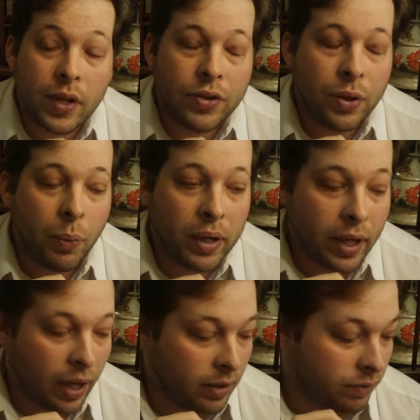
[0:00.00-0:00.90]
so what
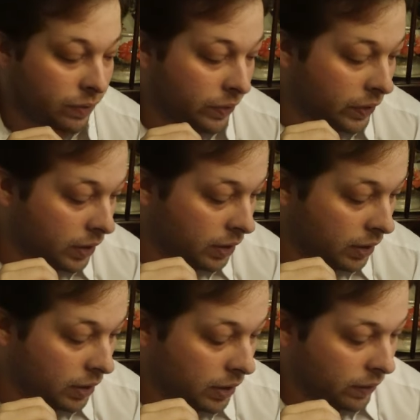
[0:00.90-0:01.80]
kind of
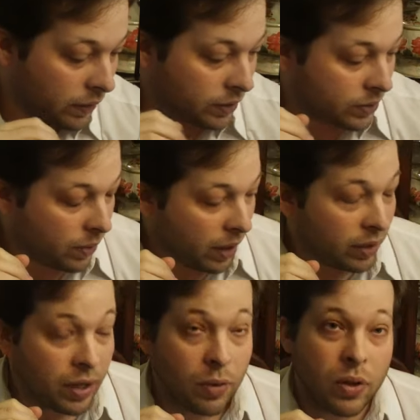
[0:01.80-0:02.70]
so I,
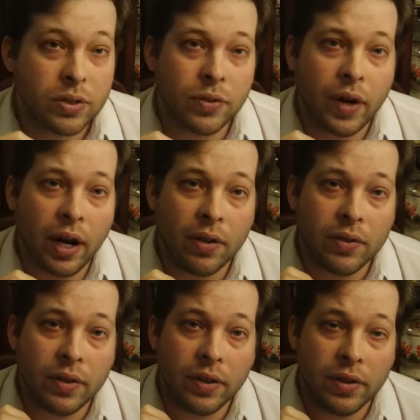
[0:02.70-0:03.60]
I looked
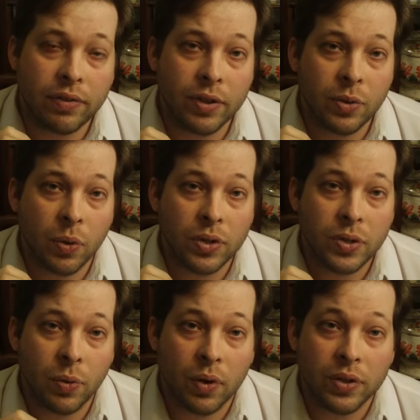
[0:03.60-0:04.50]
around the different toy
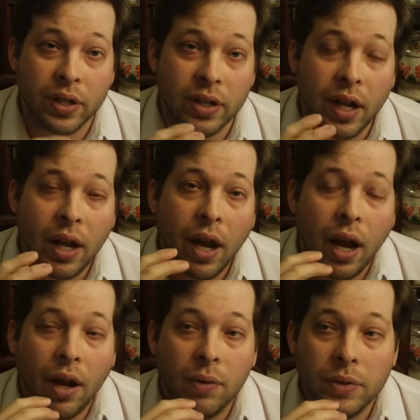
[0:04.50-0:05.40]
stores and
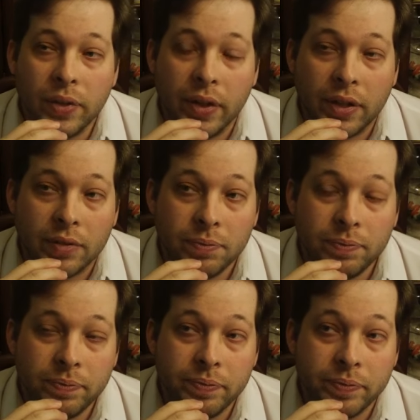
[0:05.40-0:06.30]
I was thinking,
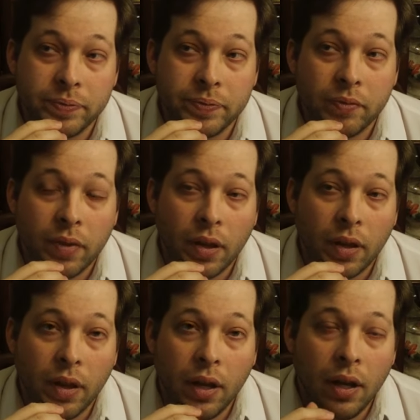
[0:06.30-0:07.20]
hmm,
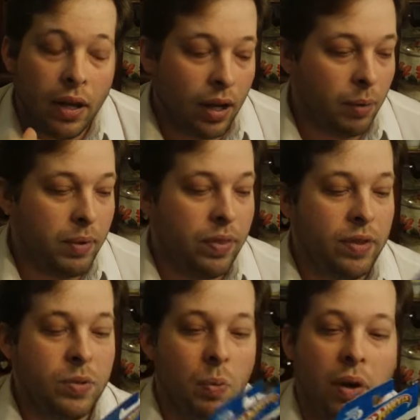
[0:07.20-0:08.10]
how about
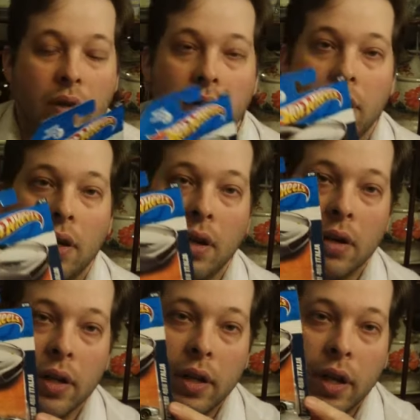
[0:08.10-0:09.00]
this one
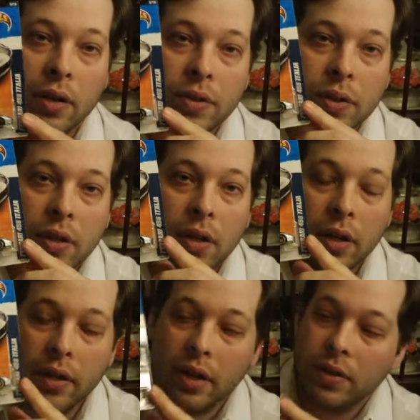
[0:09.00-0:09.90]
here? Like it is a,
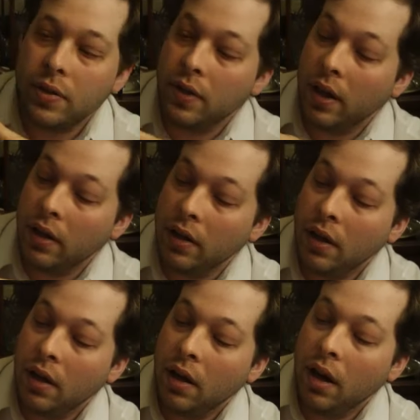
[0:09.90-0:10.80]
a nice uh,
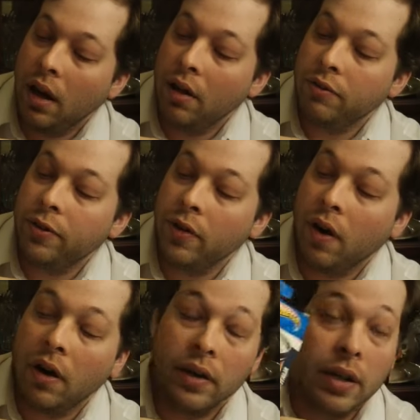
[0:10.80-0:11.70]
uh,
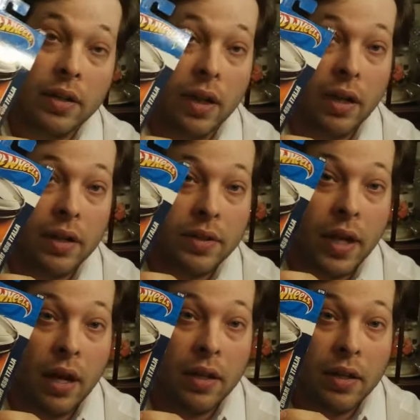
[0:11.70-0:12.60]
Ferrari uh,
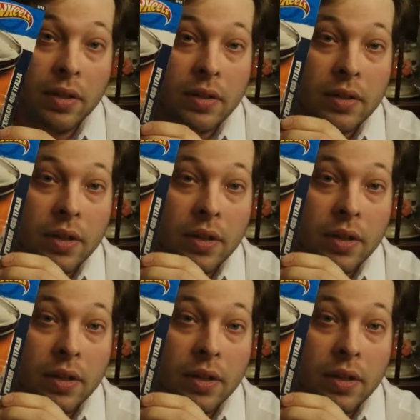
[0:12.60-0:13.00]
Italia.